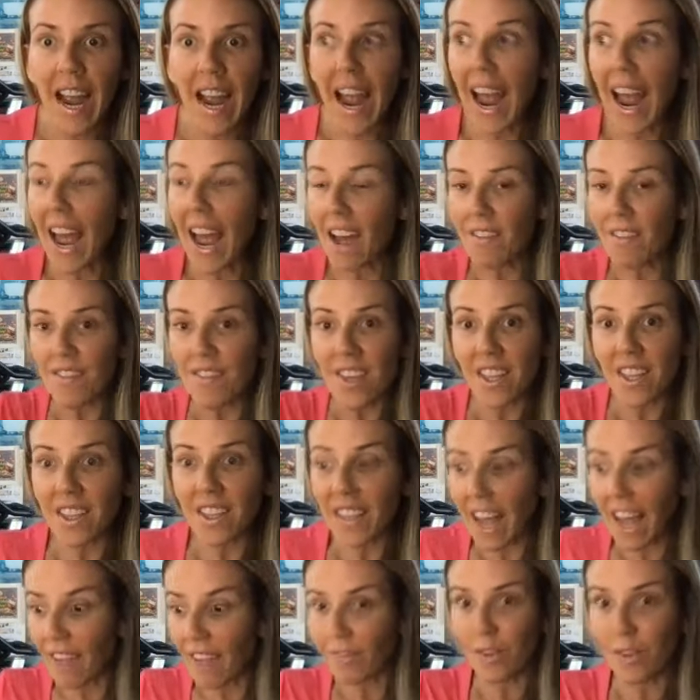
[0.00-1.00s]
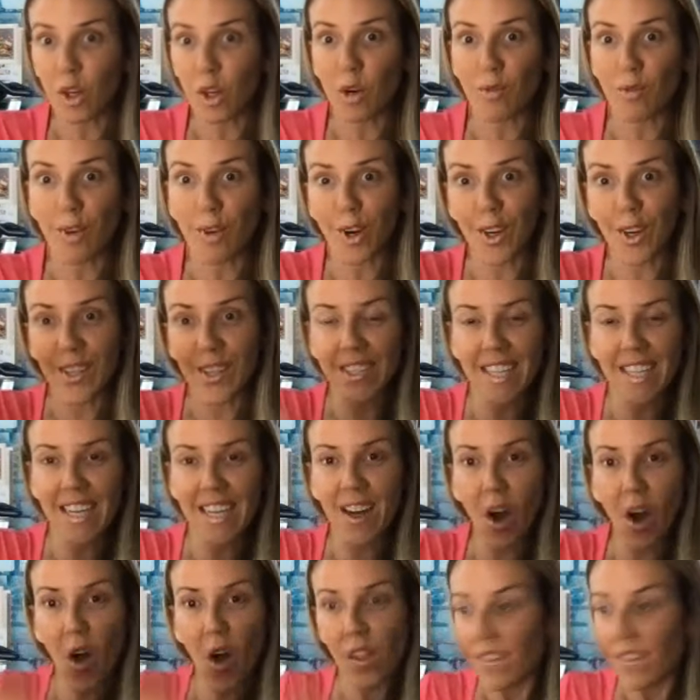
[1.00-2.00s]
Have the leftovers and
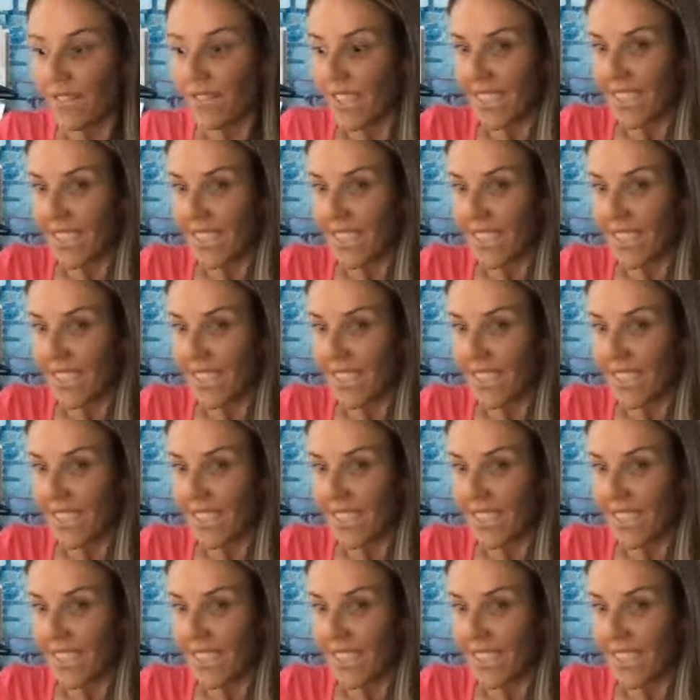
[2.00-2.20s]
all of